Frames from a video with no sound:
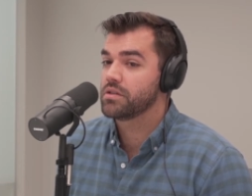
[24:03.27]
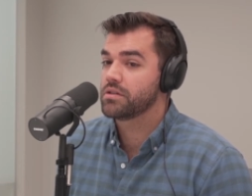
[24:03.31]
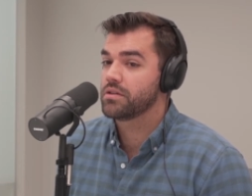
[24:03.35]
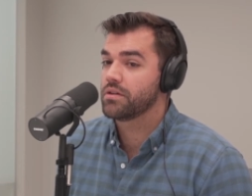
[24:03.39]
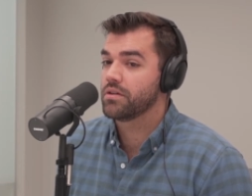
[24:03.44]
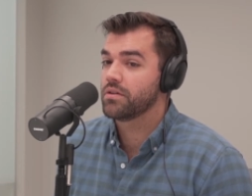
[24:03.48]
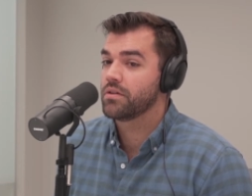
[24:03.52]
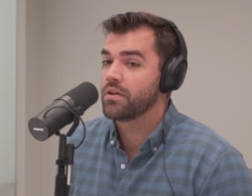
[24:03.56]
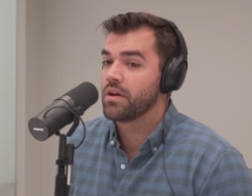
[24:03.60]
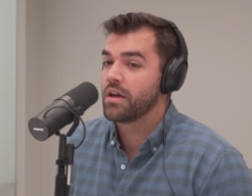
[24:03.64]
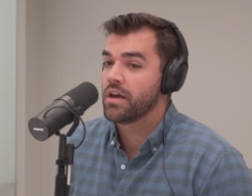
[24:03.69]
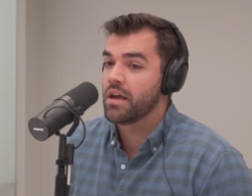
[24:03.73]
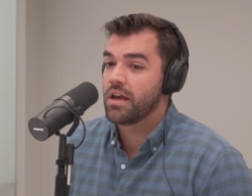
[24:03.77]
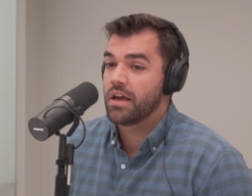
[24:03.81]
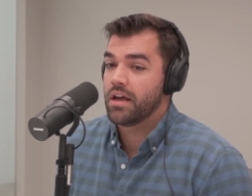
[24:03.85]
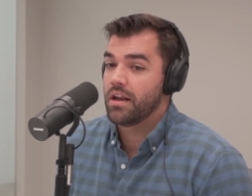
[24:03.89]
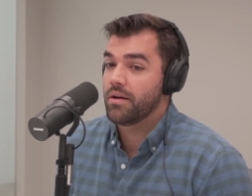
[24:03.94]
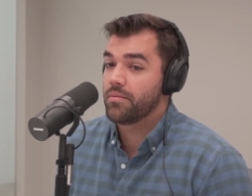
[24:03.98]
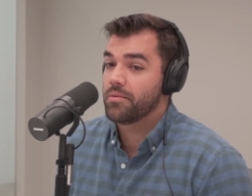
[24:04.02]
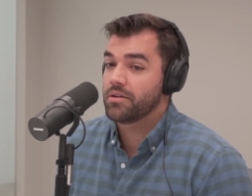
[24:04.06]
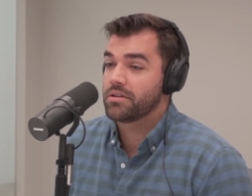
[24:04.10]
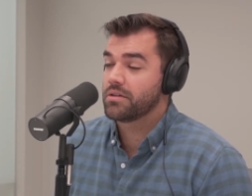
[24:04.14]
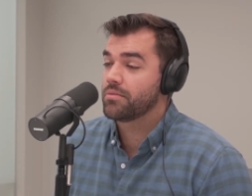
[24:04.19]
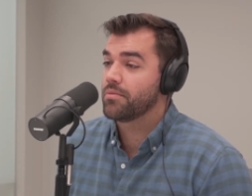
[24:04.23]
So, and
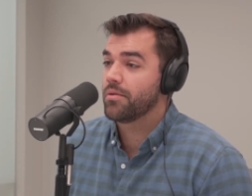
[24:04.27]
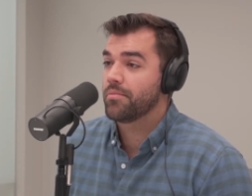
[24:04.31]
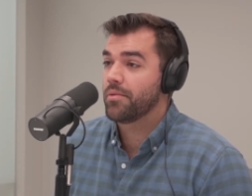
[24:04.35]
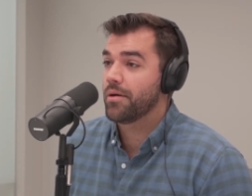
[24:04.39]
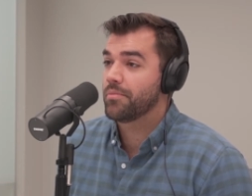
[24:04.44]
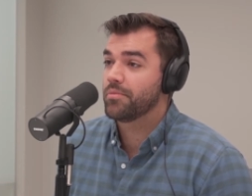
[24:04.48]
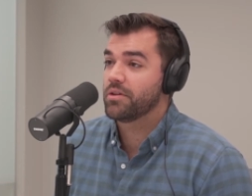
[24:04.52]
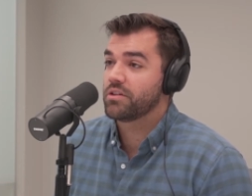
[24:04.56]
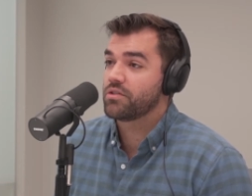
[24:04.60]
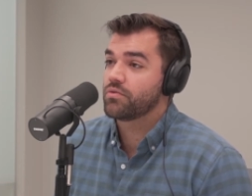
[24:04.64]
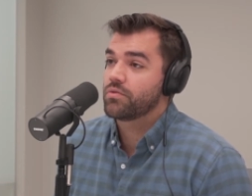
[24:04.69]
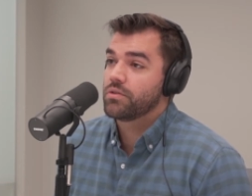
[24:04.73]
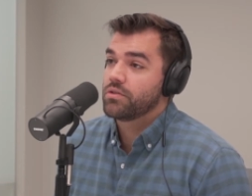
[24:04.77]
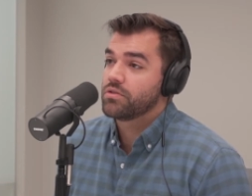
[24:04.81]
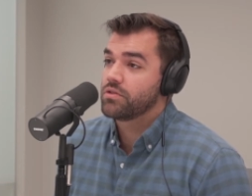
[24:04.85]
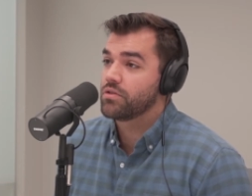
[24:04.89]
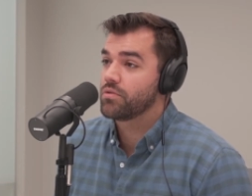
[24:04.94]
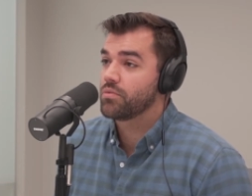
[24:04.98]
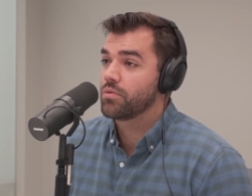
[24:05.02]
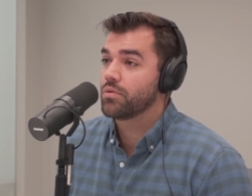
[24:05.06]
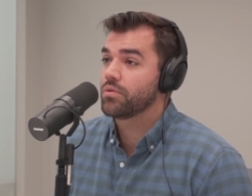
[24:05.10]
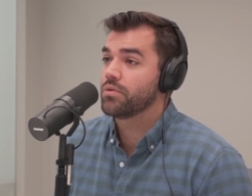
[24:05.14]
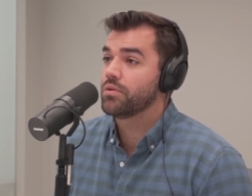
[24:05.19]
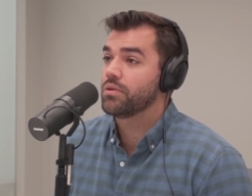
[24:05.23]
I met some of my best friends in
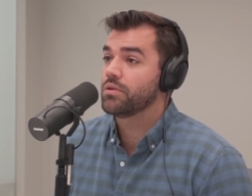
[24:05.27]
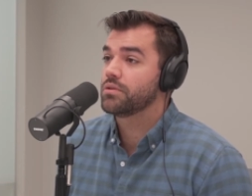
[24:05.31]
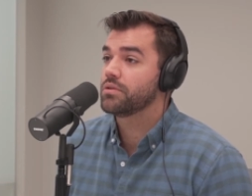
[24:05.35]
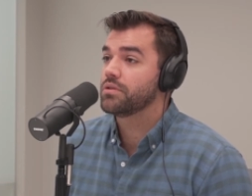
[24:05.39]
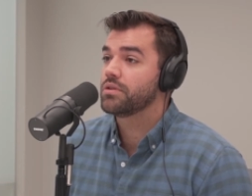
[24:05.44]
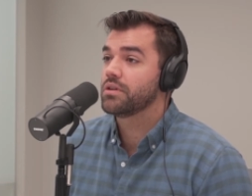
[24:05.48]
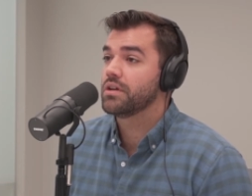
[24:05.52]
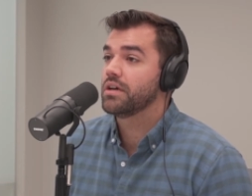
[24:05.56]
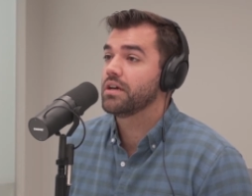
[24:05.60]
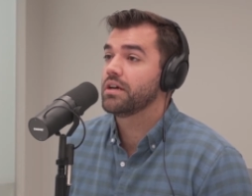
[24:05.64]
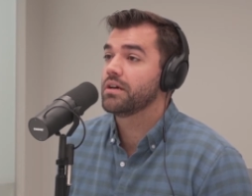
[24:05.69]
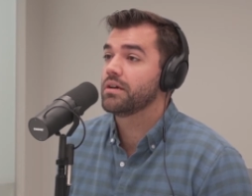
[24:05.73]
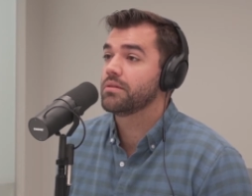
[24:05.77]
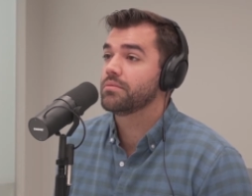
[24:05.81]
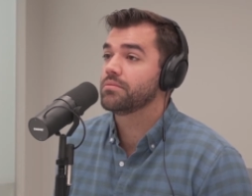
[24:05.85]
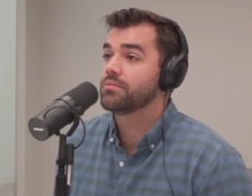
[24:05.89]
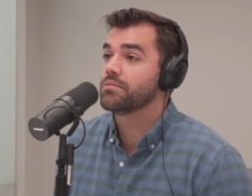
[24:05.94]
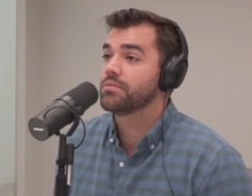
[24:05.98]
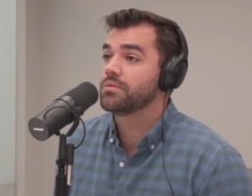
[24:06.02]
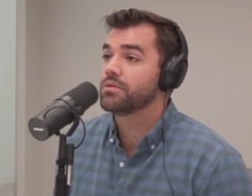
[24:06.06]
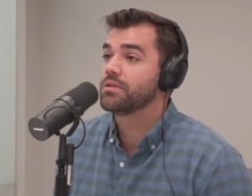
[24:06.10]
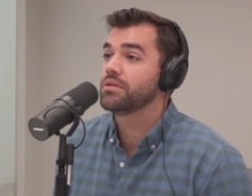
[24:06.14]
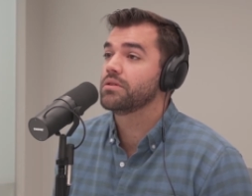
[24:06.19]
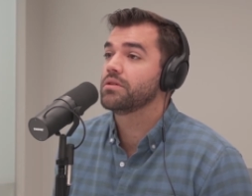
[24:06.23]
the world,
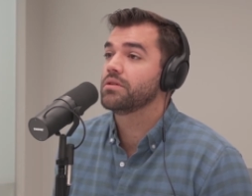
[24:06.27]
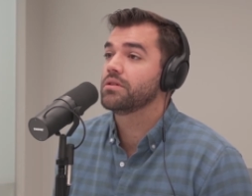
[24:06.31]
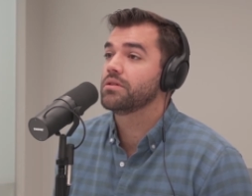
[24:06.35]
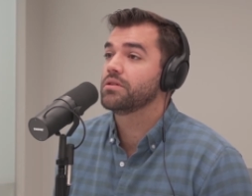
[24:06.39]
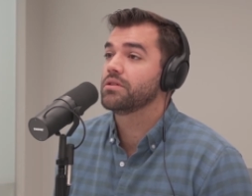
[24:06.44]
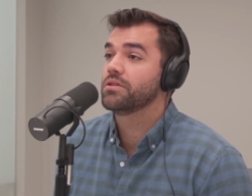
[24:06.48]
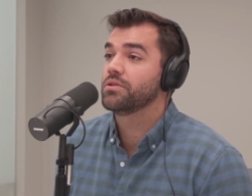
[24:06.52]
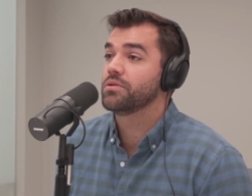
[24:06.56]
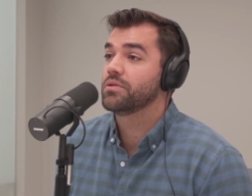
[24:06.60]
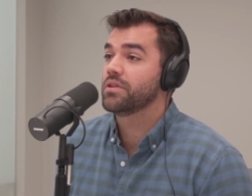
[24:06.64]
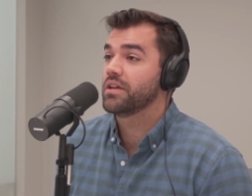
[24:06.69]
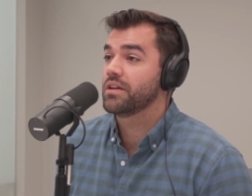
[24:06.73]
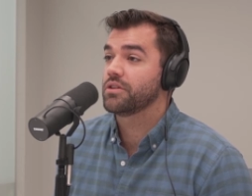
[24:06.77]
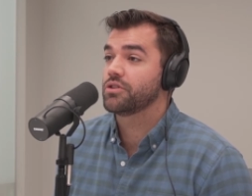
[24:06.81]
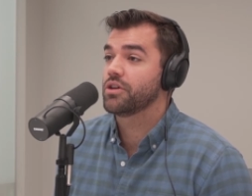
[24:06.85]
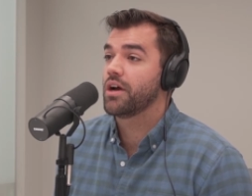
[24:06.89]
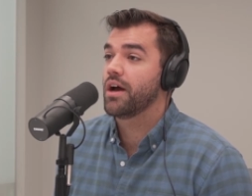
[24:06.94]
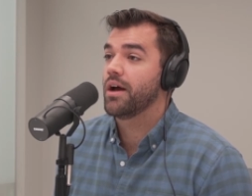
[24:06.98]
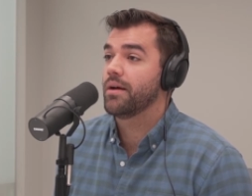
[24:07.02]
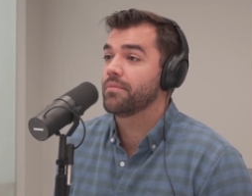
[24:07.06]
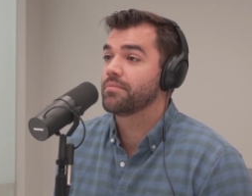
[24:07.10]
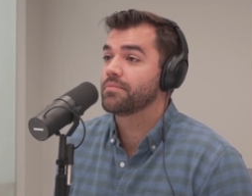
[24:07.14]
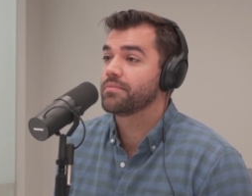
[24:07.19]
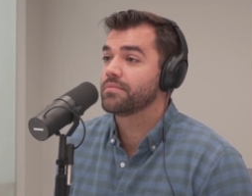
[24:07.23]
doing that
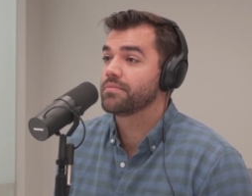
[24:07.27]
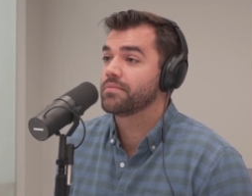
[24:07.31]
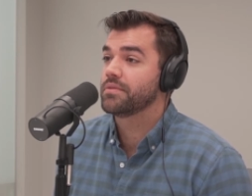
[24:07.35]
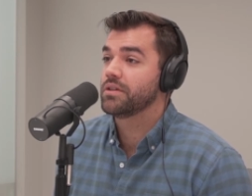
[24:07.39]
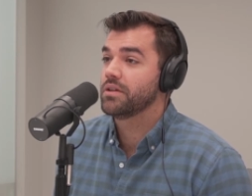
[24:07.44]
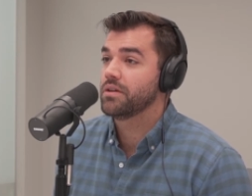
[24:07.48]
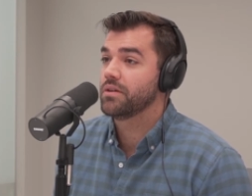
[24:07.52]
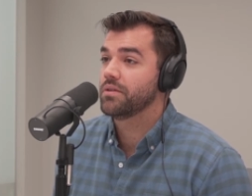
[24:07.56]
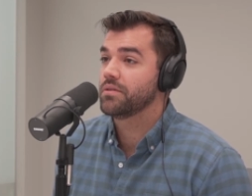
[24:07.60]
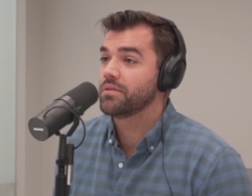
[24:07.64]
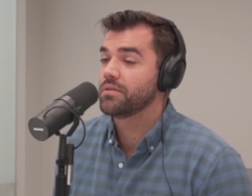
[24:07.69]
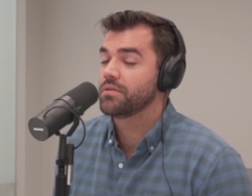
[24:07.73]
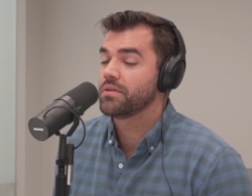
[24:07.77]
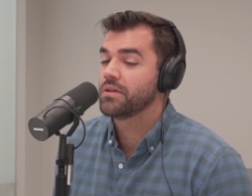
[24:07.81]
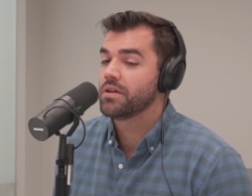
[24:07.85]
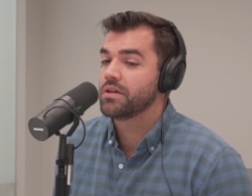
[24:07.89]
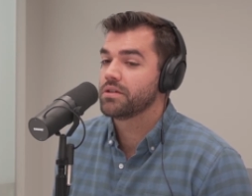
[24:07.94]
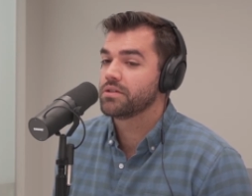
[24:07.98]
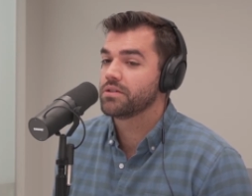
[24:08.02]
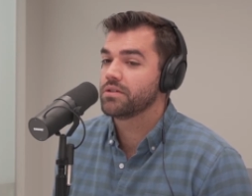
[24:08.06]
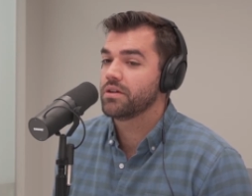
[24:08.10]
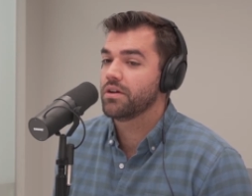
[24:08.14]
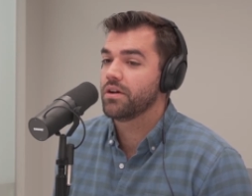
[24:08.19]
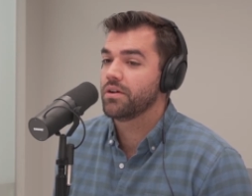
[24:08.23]
job,
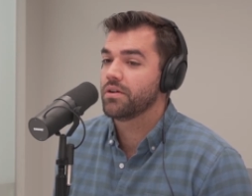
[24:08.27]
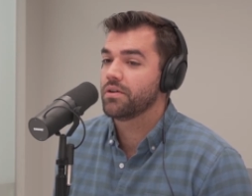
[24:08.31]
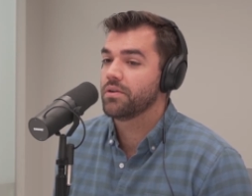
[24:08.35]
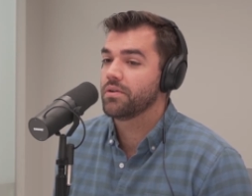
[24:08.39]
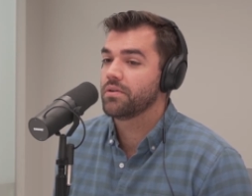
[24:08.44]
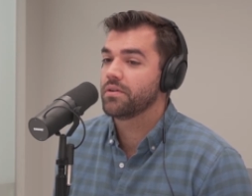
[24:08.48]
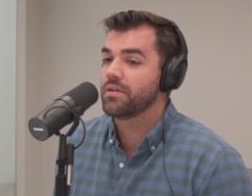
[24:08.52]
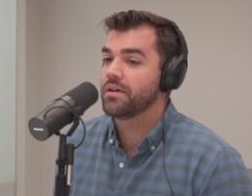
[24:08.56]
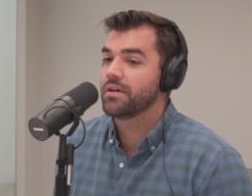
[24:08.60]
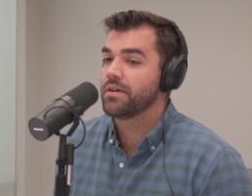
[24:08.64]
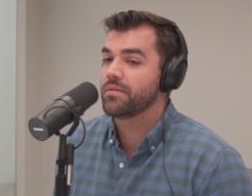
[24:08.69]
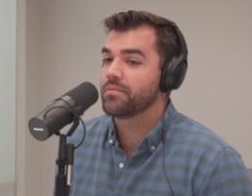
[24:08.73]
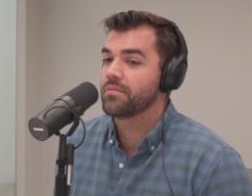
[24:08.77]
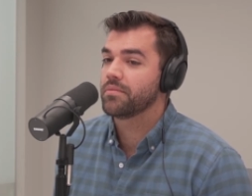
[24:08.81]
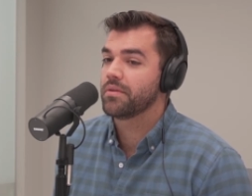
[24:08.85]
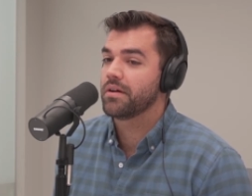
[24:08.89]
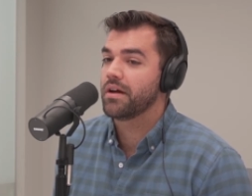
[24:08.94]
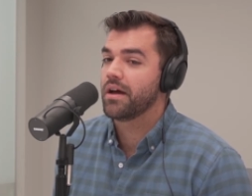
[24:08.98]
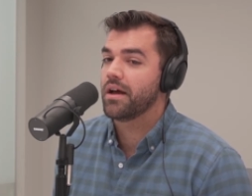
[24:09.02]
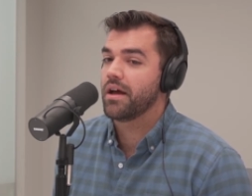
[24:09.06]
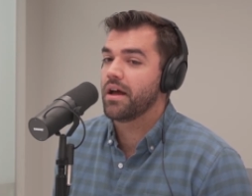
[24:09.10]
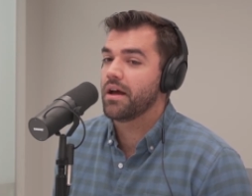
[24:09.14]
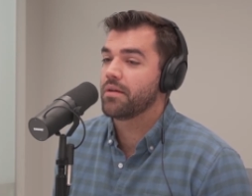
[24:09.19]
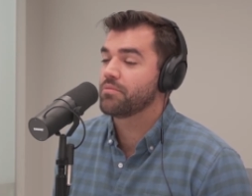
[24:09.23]
so,
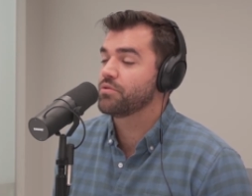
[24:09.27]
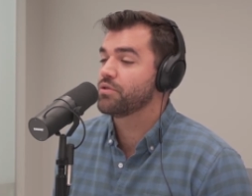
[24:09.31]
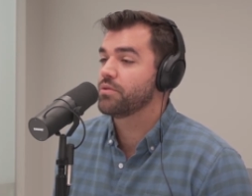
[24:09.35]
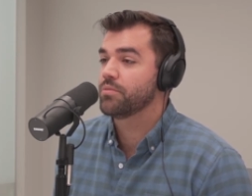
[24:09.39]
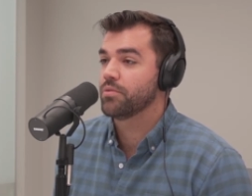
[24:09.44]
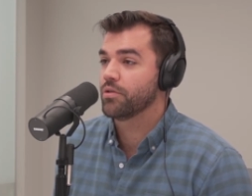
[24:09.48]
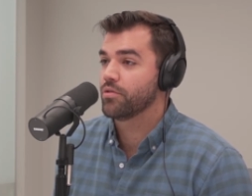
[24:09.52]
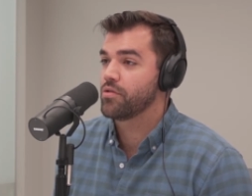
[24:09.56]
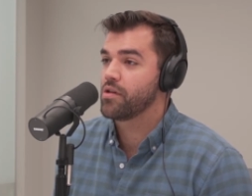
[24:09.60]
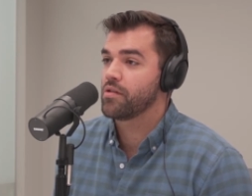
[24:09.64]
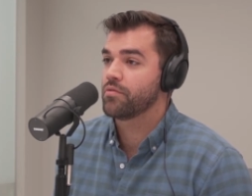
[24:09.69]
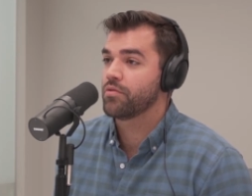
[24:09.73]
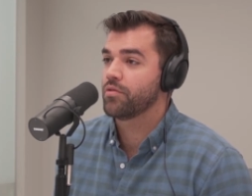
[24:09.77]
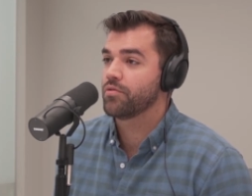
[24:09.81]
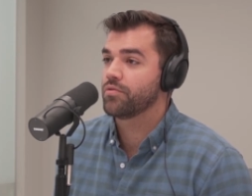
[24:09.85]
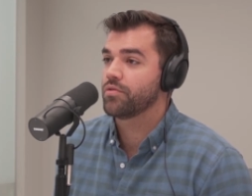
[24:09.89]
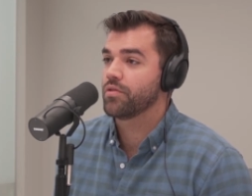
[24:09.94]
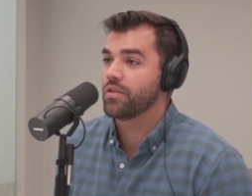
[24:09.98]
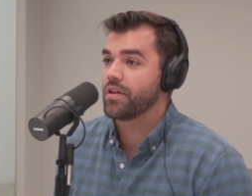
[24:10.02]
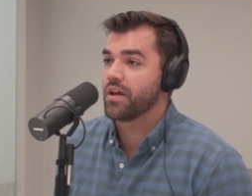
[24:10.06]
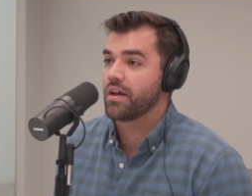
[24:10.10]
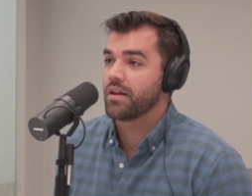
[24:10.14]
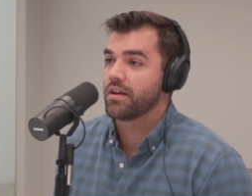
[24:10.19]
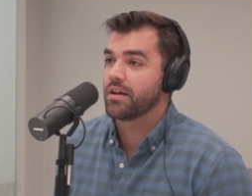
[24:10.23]
I'm super grateful for
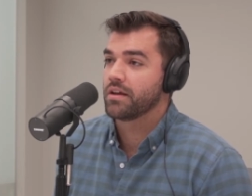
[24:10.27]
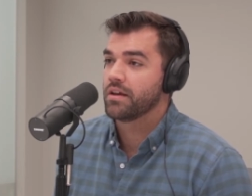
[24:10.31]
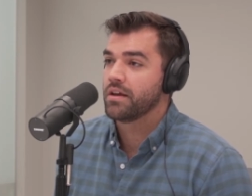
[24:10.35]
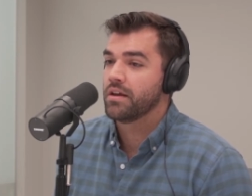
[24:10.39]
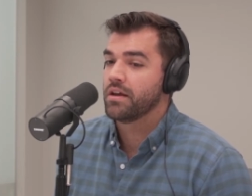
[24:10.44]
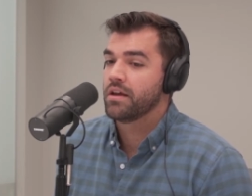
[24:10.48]
that.